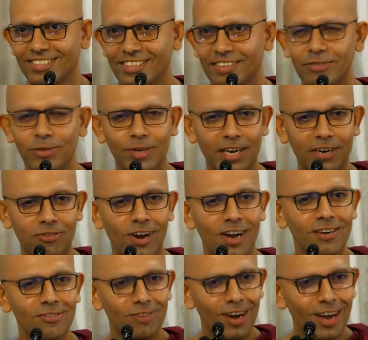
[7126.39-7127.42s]
If you can
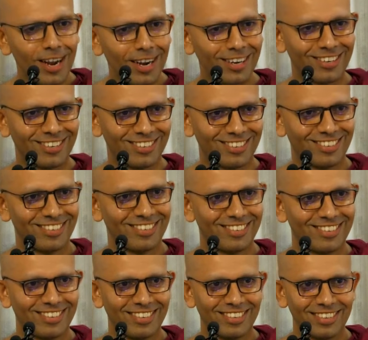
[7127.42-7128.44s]
run, run.
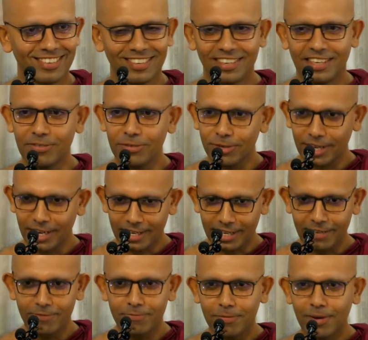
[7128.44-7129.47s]
If you can
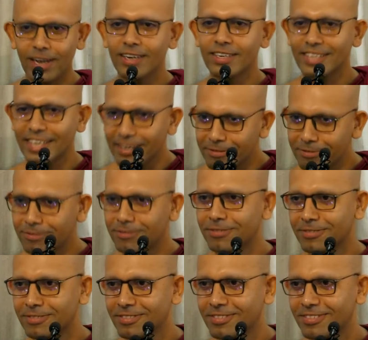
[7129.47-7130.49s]
give blood, give.
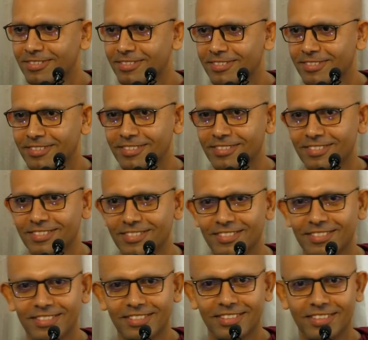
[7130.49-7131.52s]

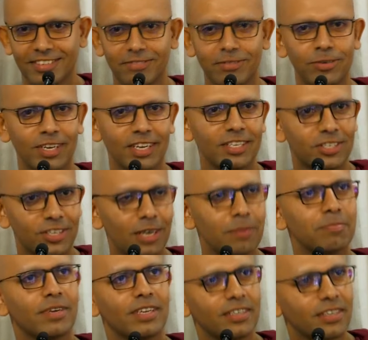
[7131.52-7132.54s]
If you can
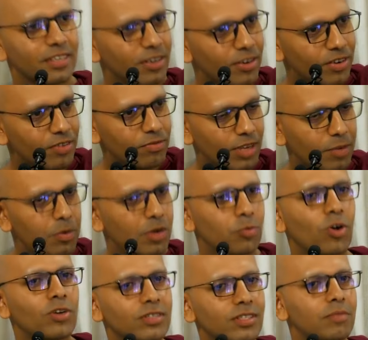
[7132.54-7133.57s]
jump and, if
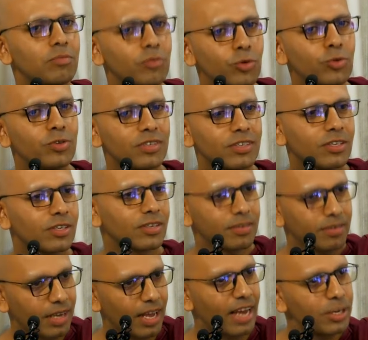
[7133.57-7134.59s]
someone wants the moon
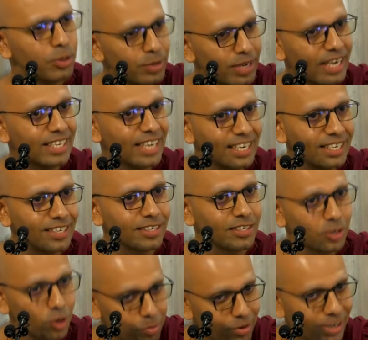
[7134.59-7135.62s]
and you can get
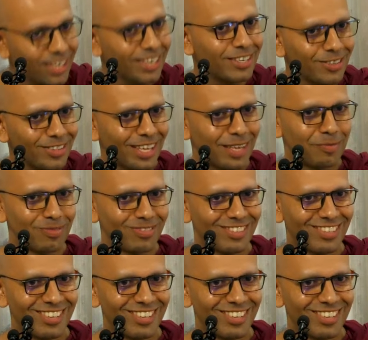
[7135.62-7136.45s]
it, go bring it to them.